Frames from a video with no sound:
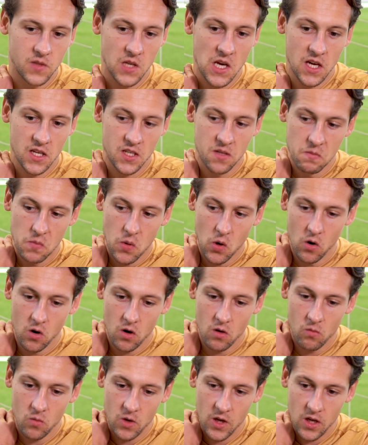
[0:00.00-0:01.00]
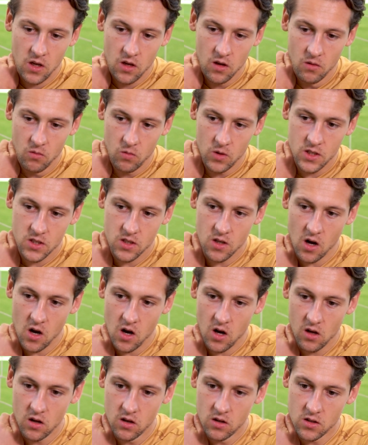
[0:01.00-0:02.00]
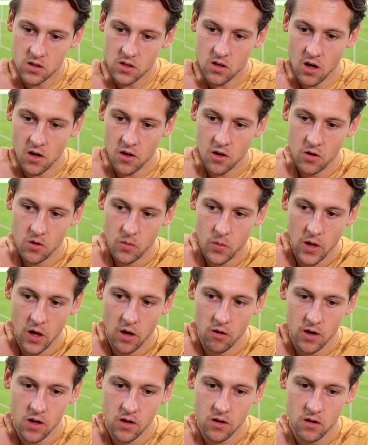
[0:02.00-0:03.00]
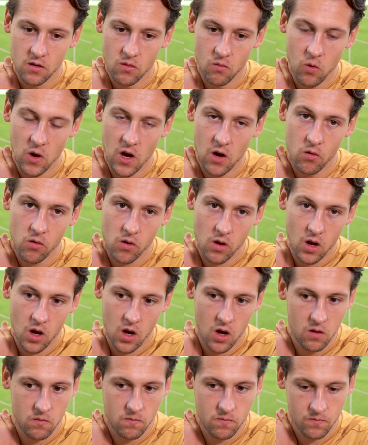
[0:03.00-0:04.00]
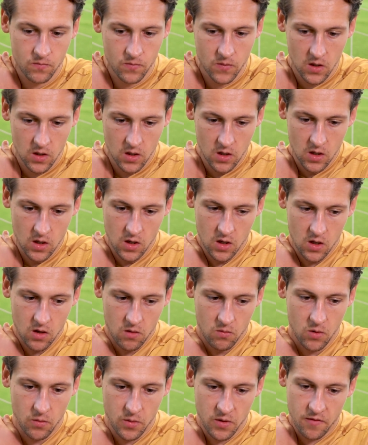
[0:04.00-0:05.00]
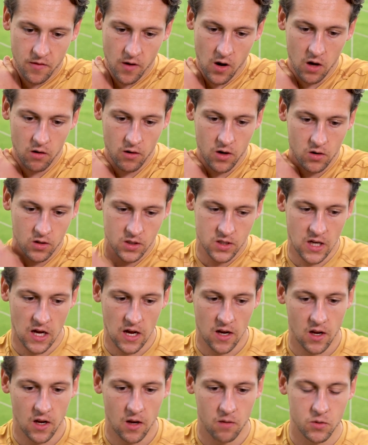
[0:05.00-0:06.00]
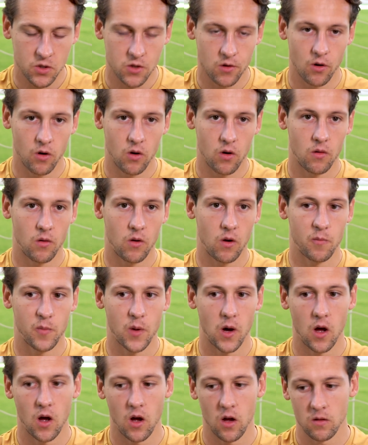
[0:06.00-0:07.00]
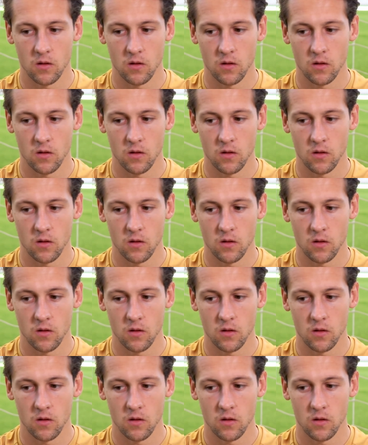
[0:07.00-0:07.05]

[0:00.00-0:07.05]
Yeah, it's important we start the new period well. We'll be firing on Saturday, I'm sure. But